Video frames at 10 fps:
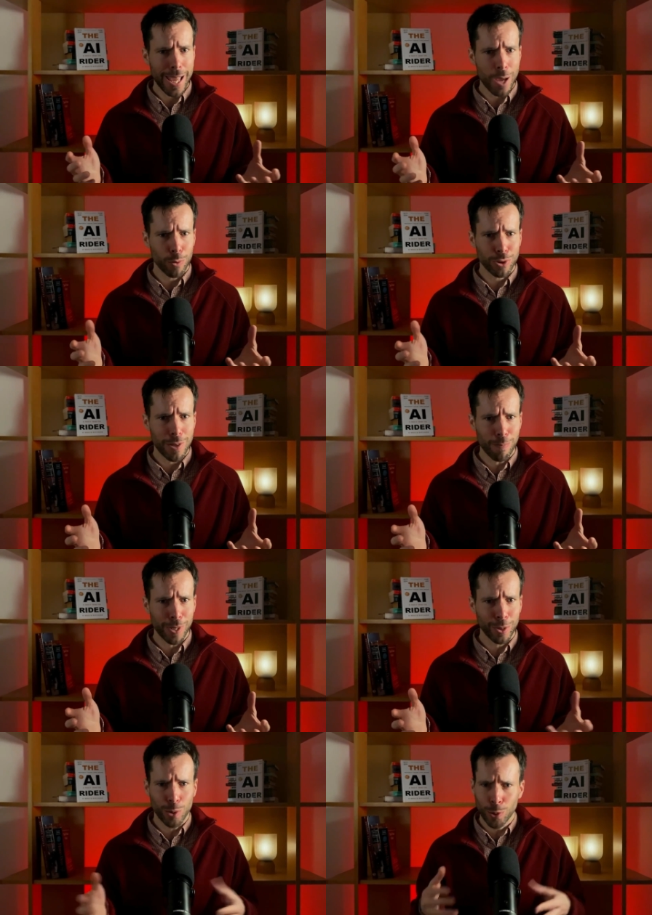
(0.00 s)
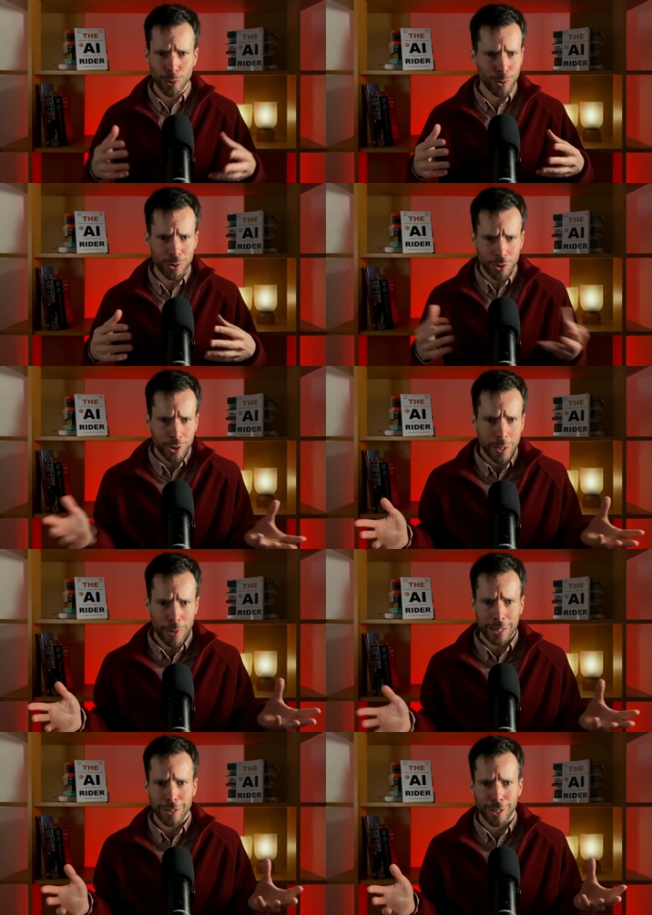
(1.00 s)
was simply too
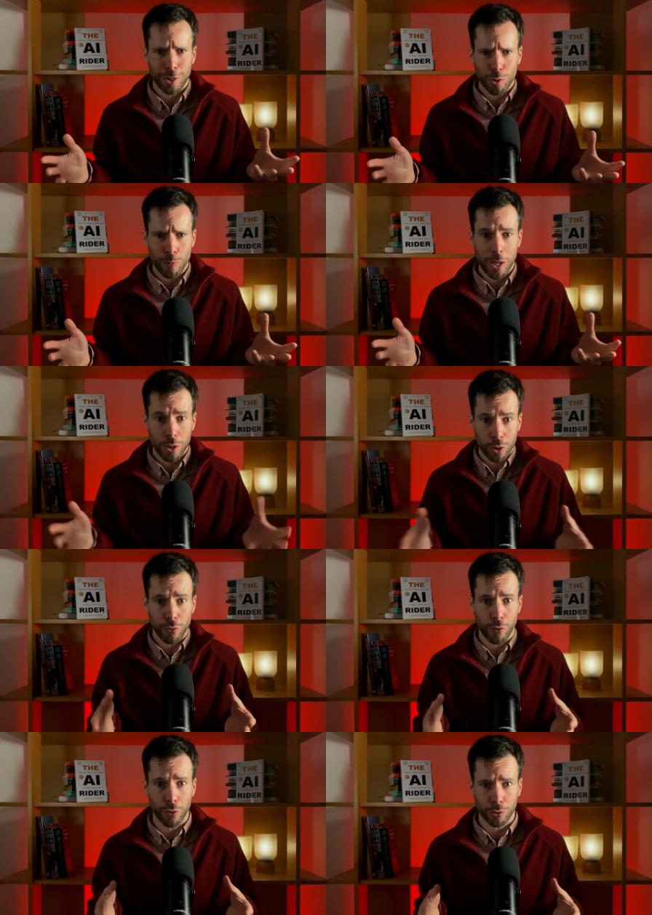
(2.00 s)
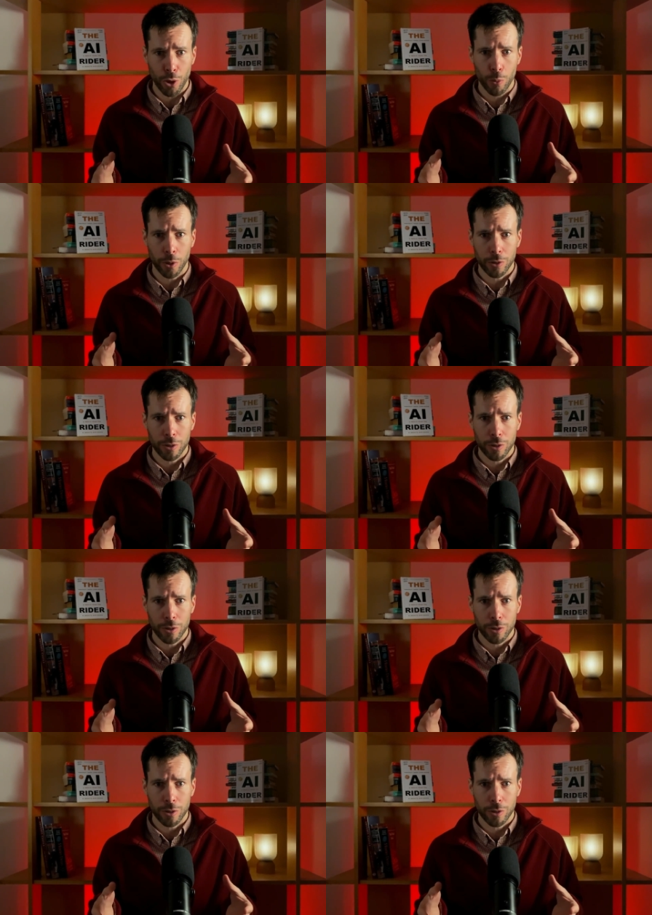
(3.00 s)
rudimentary to be useful for robots.